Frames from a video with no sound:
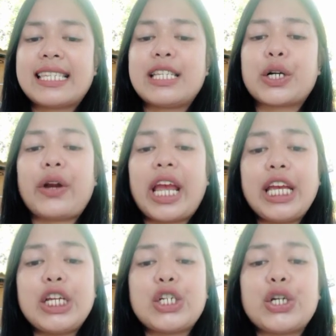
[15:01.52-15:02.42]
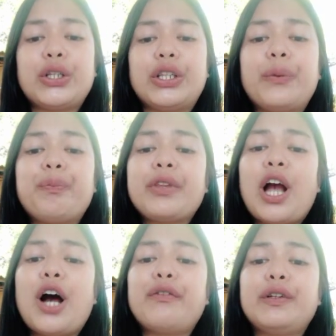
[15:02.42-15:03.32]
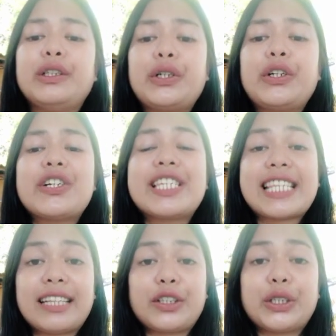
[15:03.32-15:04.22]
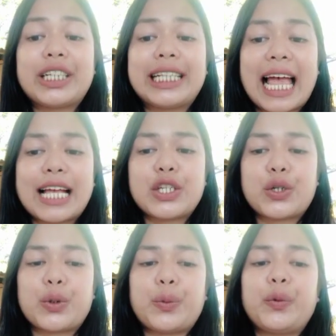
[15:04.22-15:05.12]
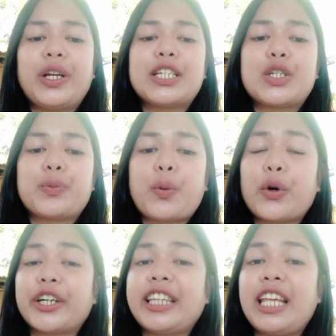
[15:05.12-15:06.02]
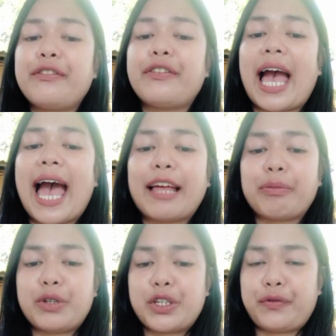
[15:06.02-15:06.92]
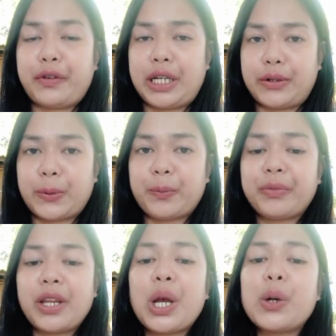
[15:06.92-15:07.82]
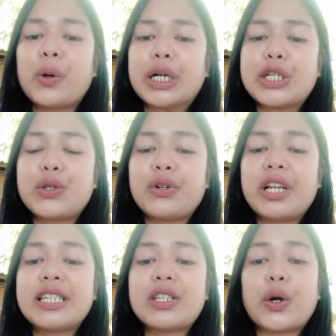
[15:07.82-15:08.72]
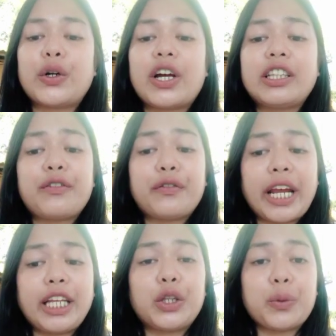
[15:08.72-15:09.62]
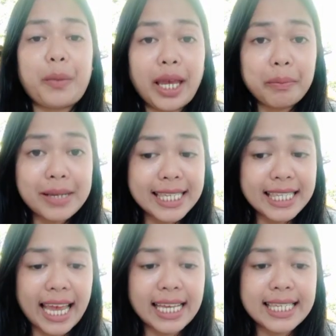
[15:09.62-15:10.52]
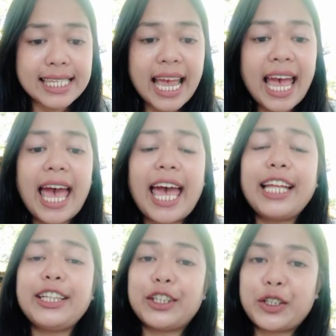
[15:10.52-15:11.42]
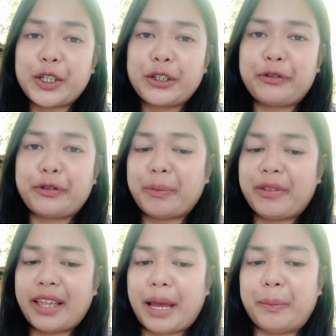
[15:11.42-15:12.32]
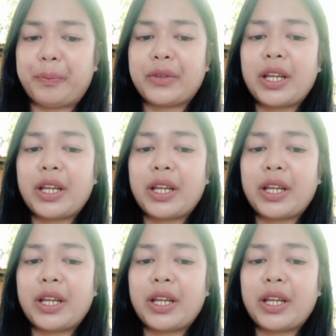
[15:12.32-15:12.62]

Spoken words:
the creation of a learner-centered classroom with a supportive atmosphere, where students are not afraid to make mistakes and learn from them.